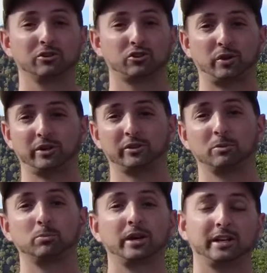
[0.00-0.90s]
trailer
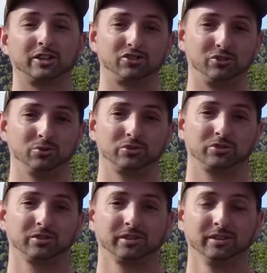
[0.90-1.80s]
brake issues.
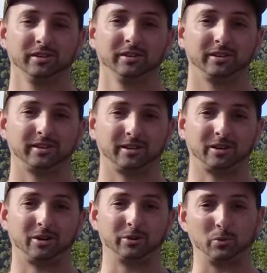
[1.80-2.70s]

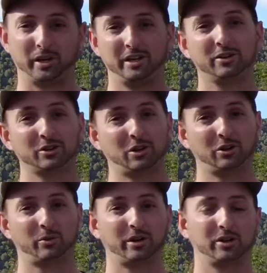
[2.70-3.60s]
On the way here to
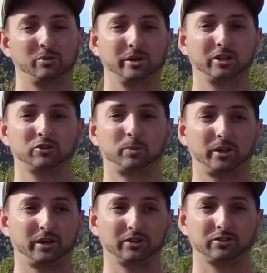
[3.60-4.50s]
Colorado, we
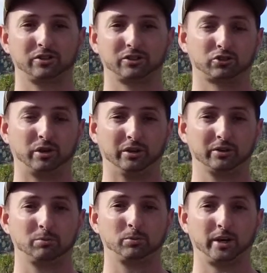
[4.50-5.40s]
experienced a trailer
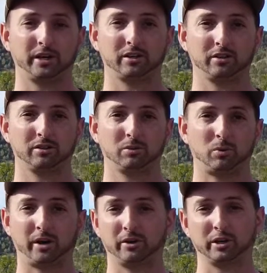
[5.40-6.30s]
brake
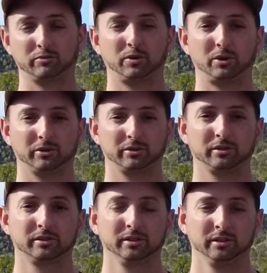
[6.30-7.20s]
wiring fault.
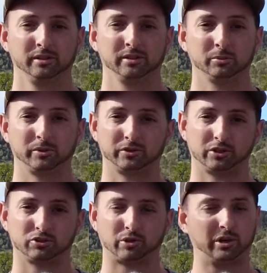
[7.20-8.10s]
I believe it says
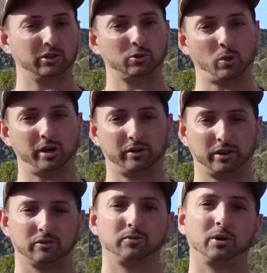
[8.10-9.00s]
trailer wiring
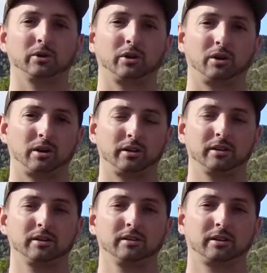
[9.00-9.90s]
fault on
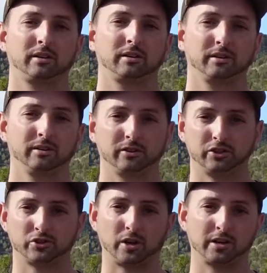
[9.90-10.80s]
the
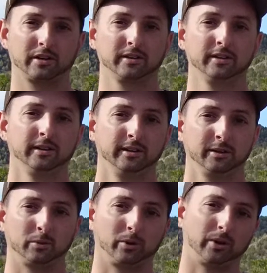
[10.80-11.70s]
truck.
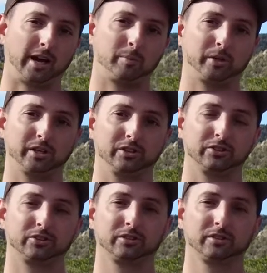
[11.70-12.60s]
What will happen
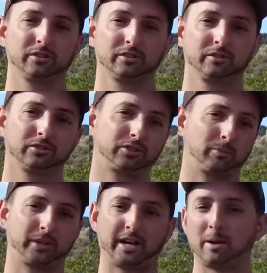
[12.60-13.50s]
is
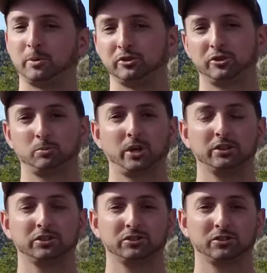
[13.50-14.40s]
something happens in the brake
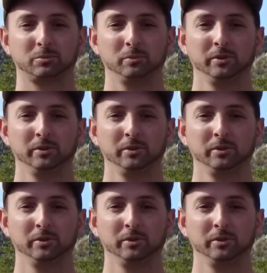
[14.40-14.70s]
system,